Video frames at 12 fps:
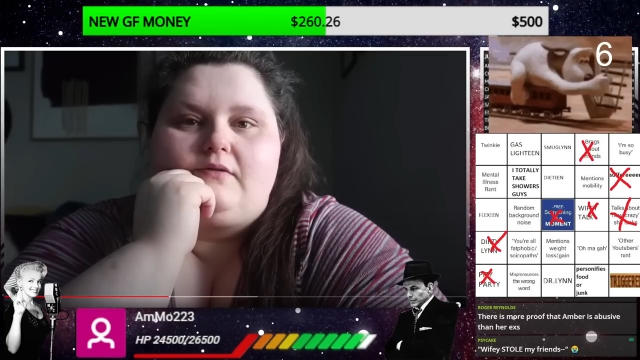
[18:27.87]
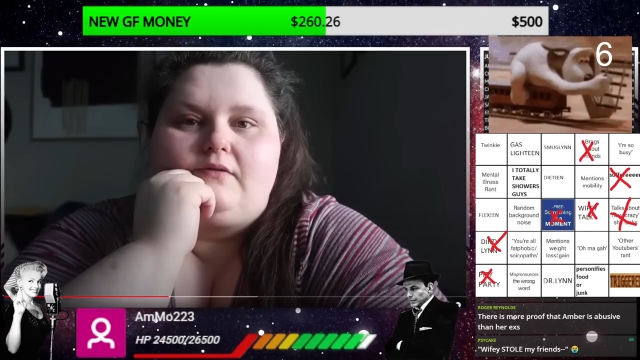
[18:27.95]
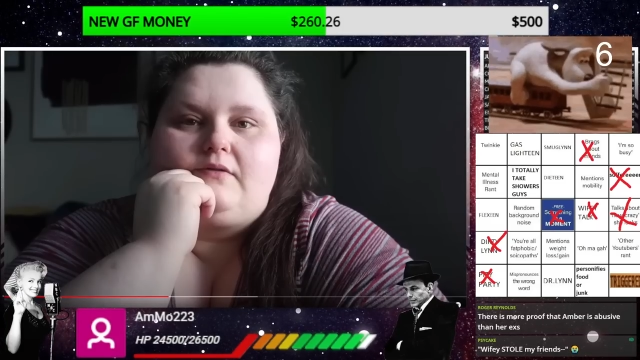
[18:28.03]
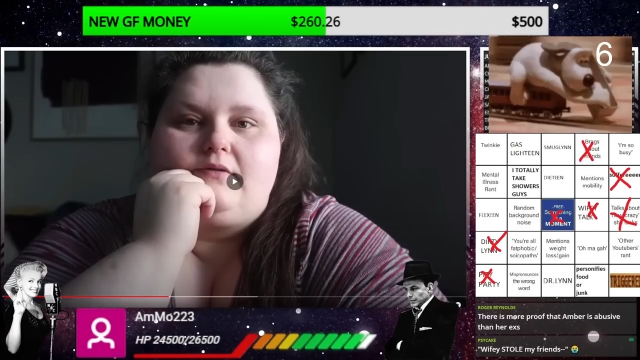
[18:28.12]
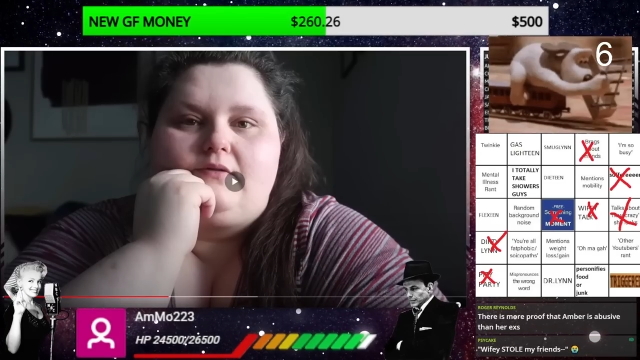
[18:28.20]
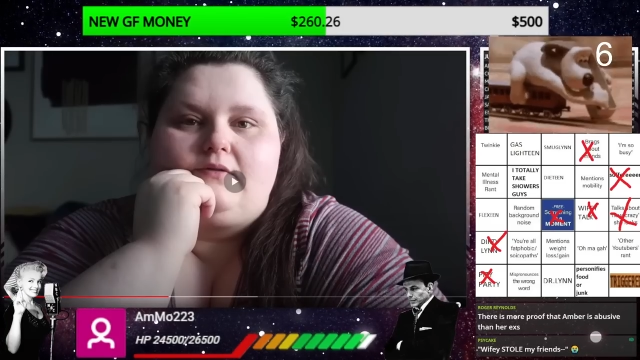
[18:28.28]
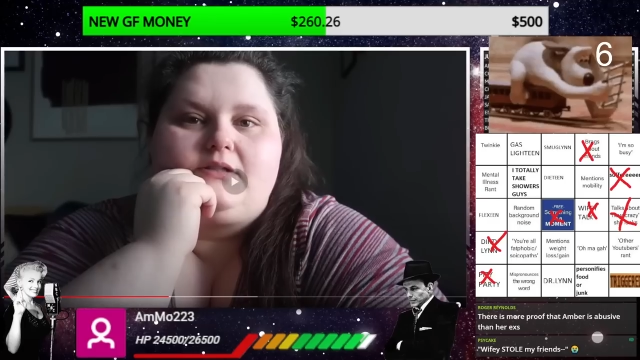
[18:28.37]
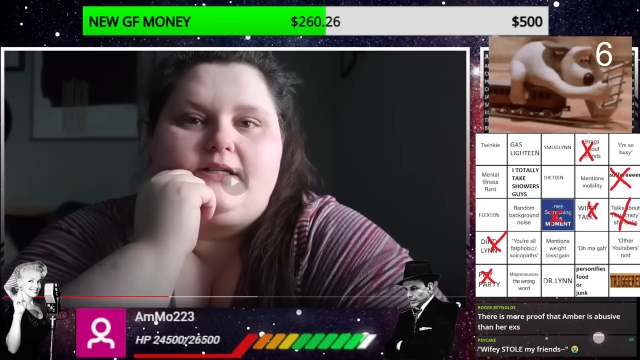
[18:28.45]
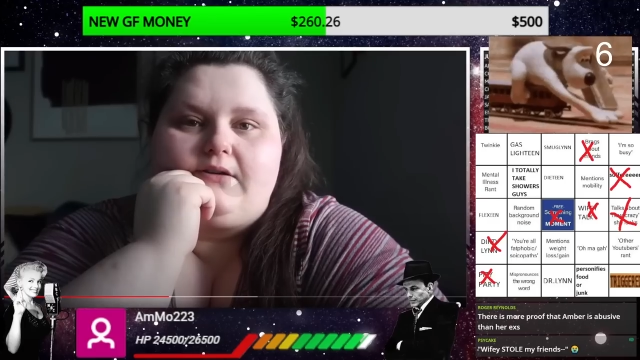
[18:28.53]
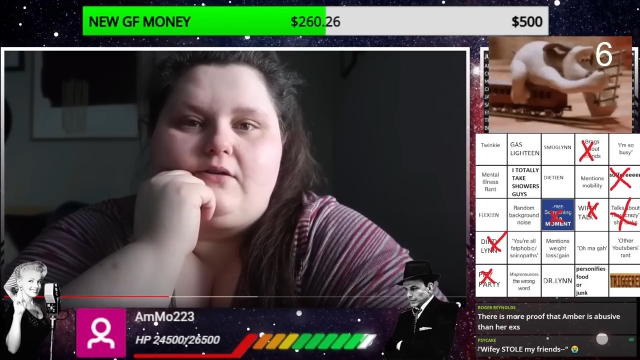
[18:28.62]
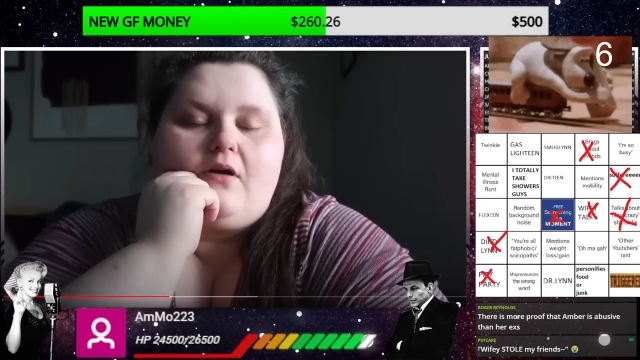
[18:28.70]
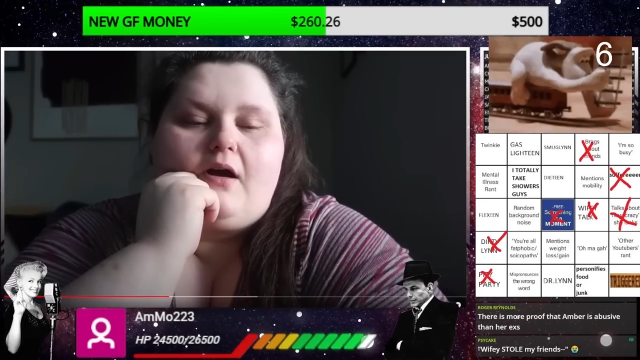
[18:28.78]
Way up. I've
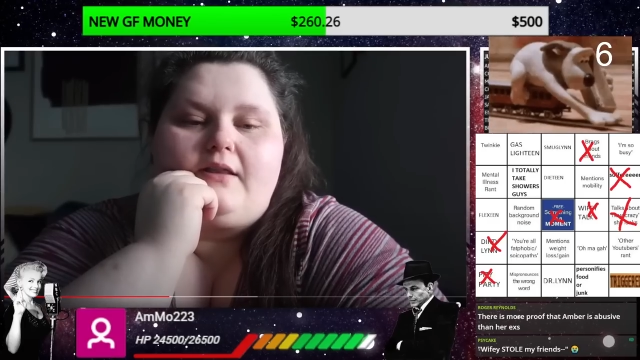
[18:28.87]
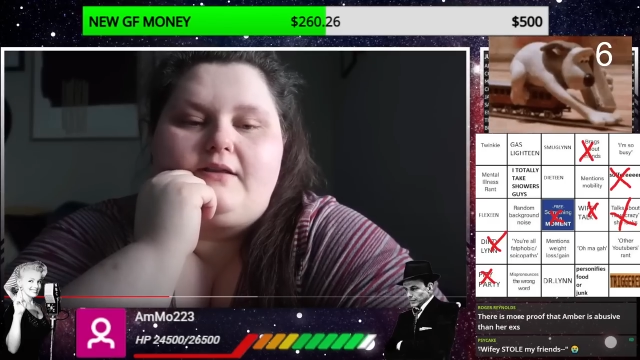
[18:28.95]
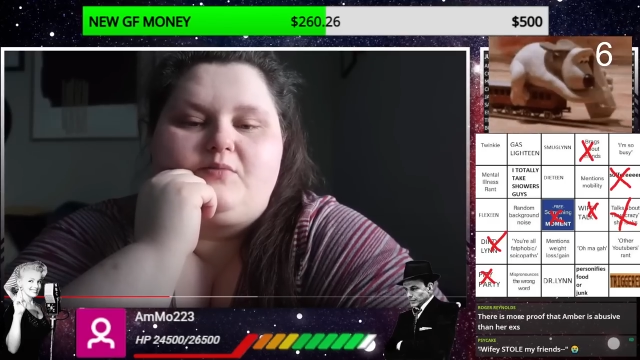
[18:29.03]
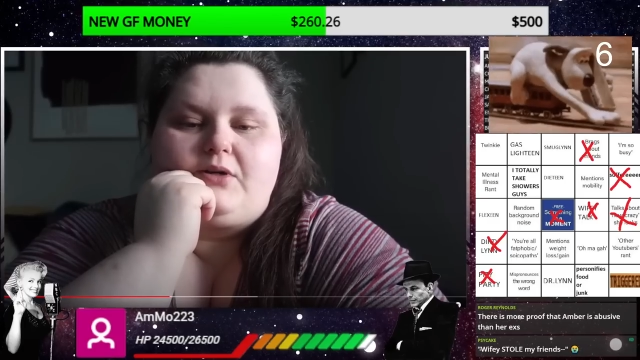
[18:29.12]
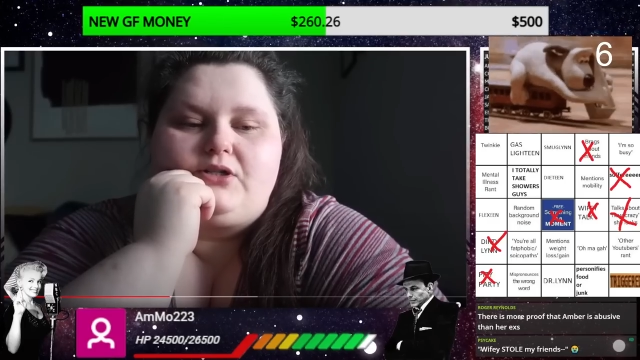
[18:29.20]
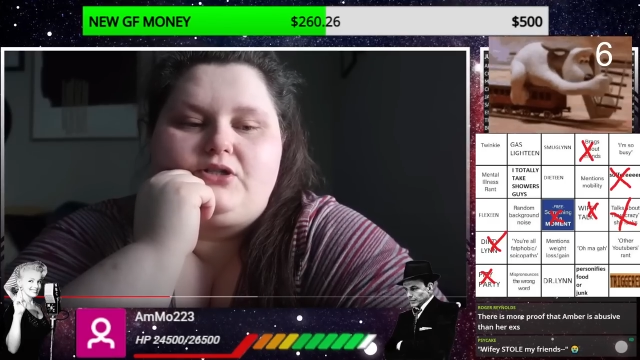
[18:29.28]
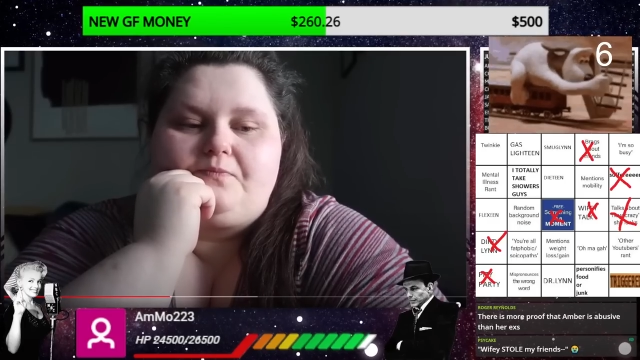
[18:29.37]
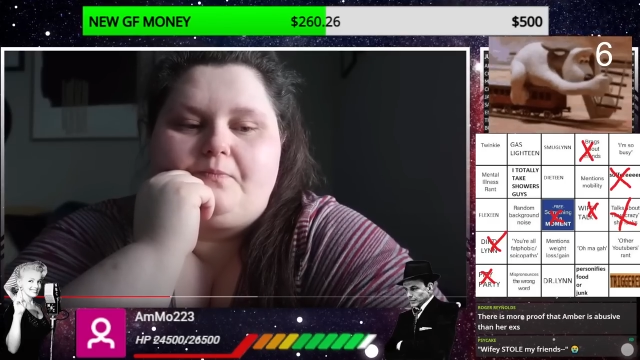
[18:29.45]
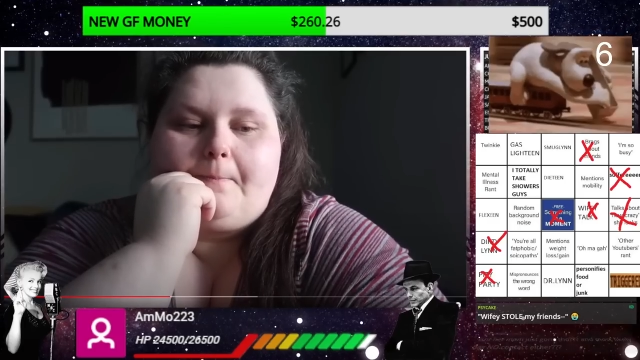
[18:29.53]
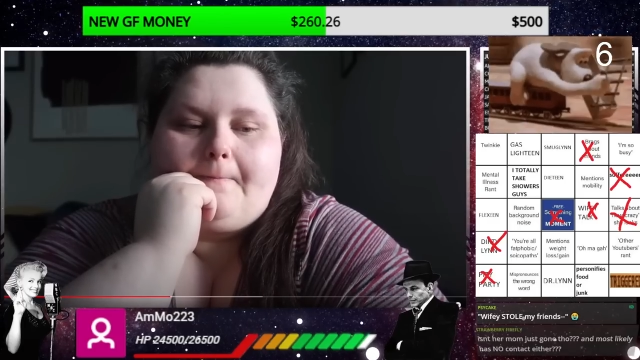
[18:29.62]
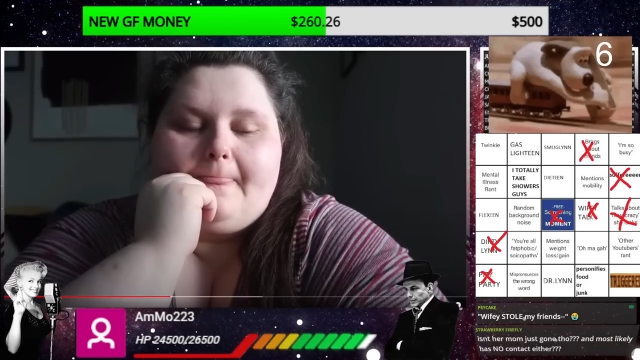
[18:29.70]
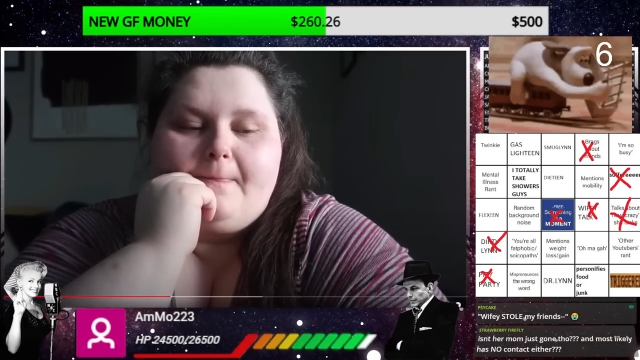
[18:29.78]
seen her cry this much.
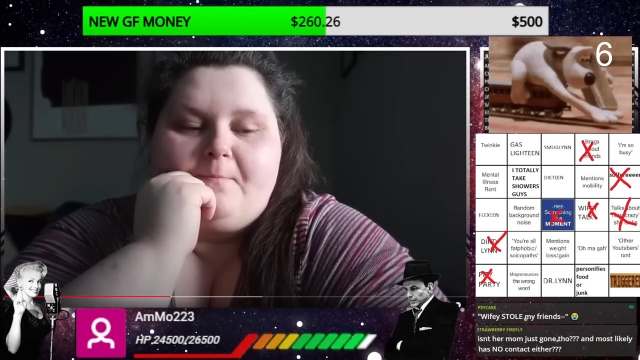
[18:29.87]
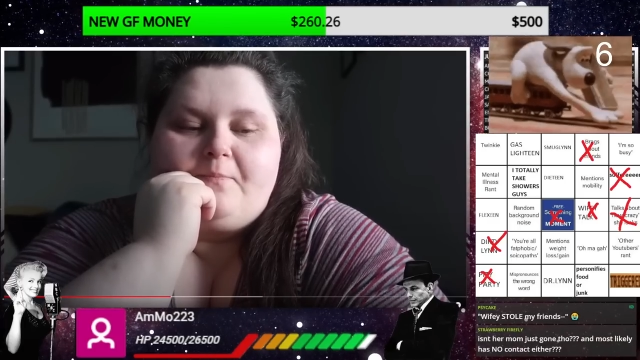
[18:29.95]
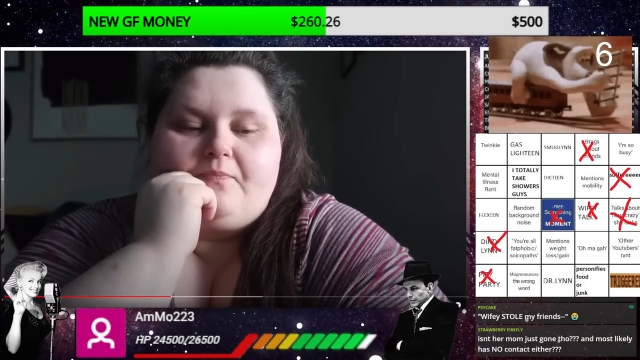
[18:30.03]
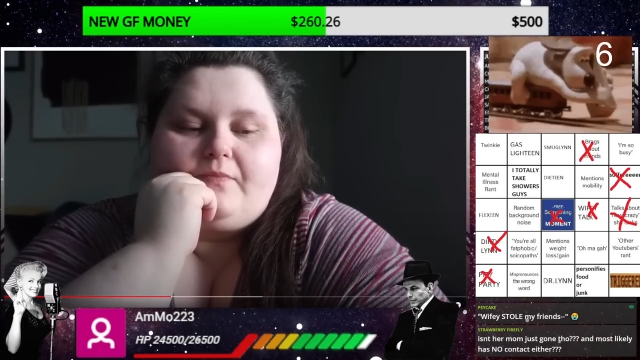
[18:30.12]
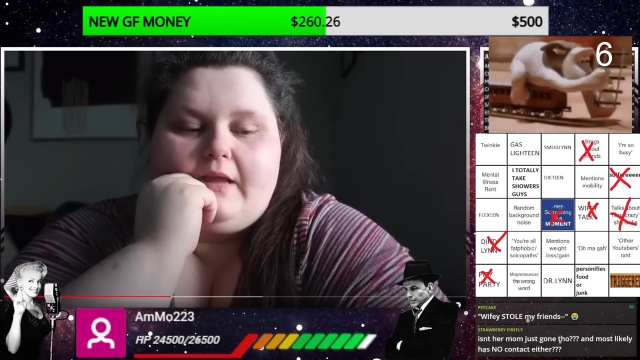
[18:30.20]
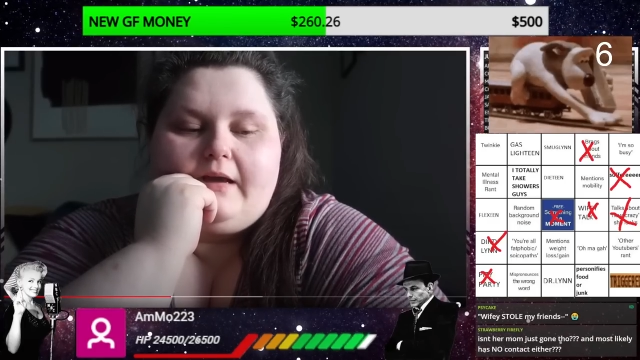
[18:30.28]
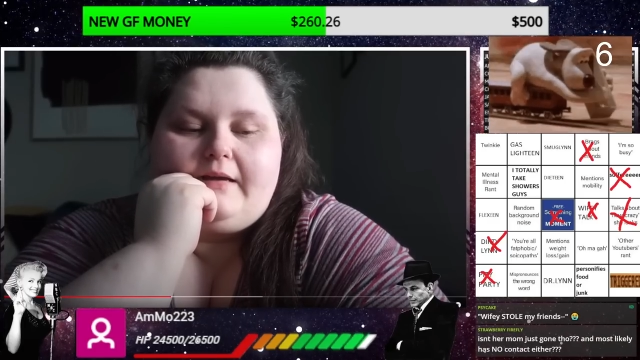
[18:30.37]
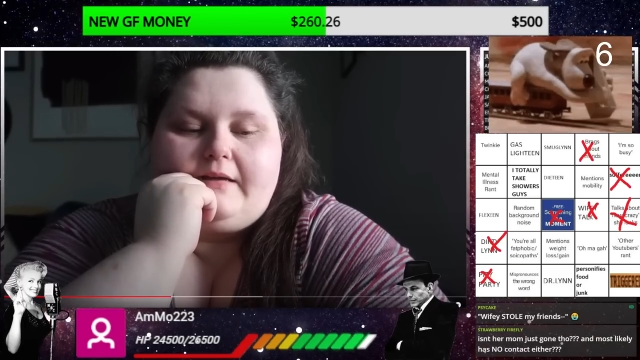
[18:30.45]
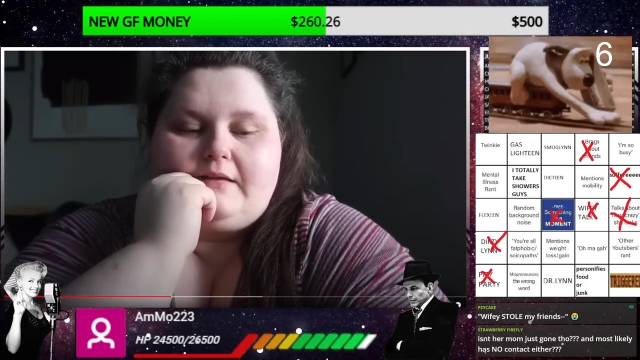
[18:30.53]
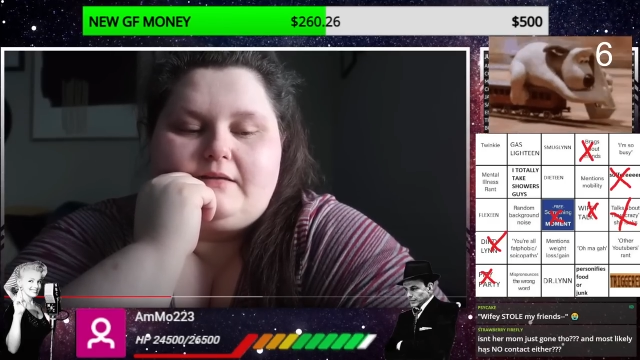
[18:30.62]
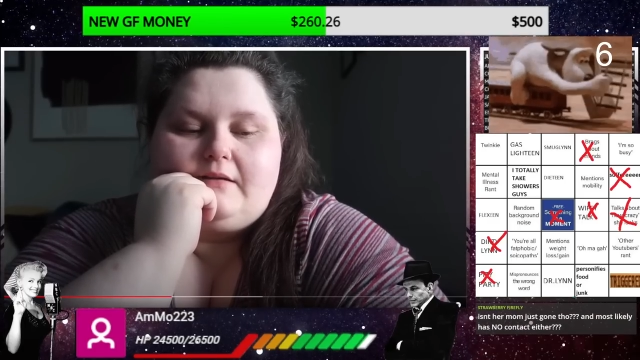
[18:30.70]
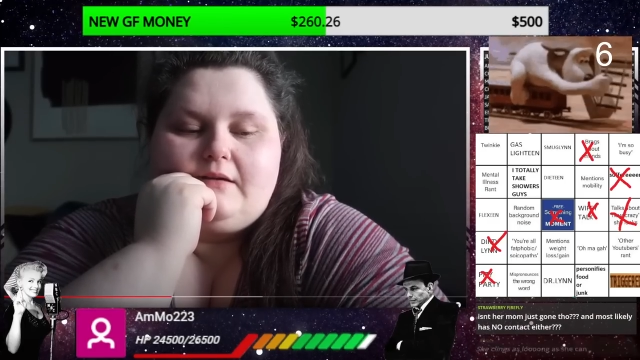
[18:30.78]

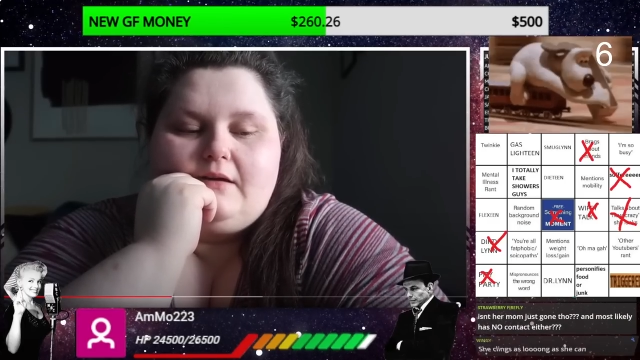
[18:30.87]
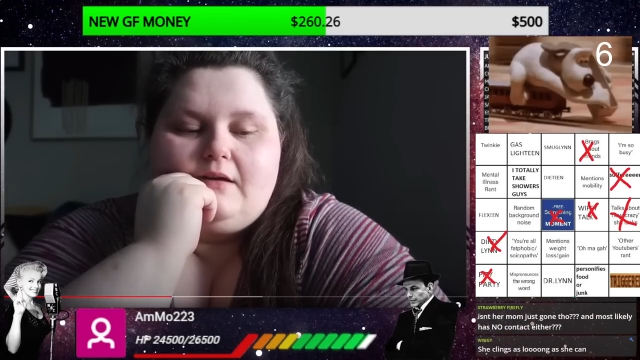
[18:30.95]
And